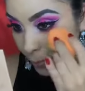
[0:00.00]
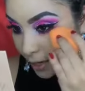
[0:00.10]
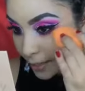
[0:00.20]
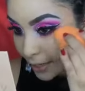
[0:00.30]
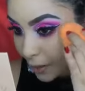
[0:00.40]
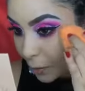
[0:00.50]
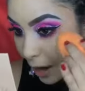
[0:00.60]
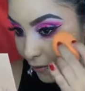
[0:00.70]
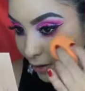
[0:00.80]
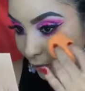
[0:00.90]
because I don't
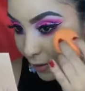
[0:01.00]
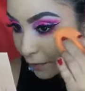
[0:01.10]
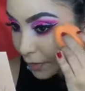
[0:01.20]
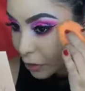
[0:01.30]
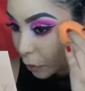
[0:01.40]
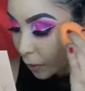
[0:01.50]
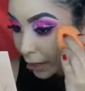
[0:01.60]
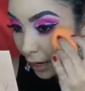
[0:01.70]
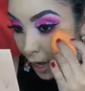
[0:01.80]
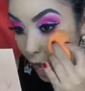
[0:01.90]
have enough
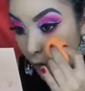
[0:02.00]
inventory.